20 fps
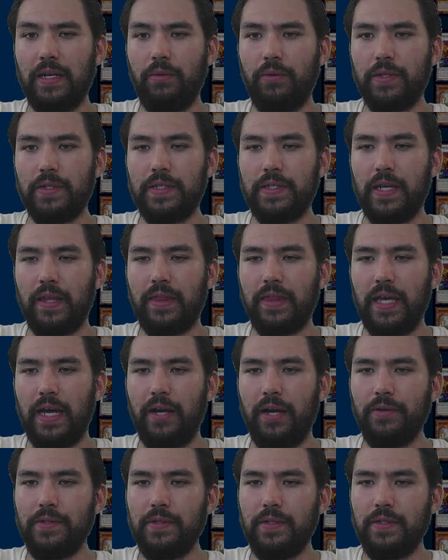I want to say,
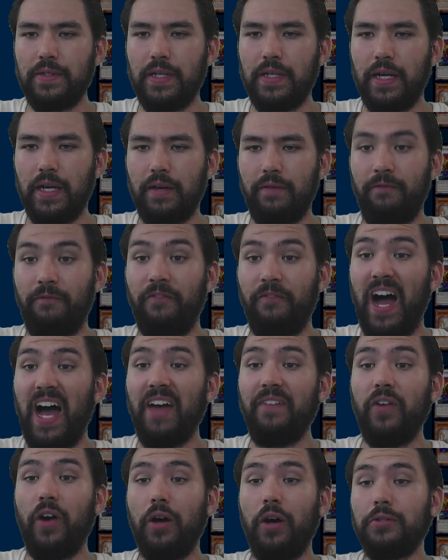1,000 attack.
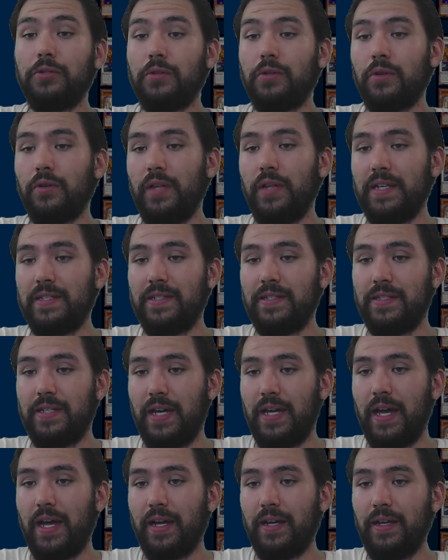500 or less
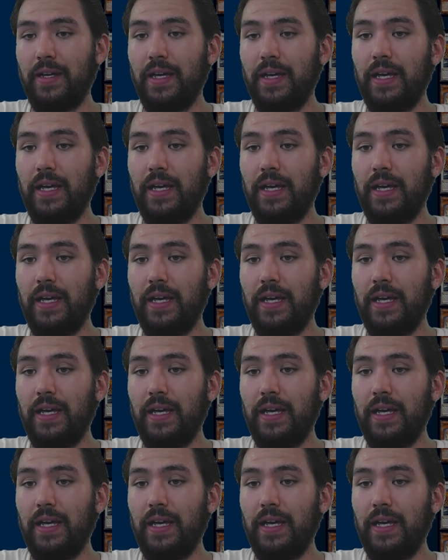attack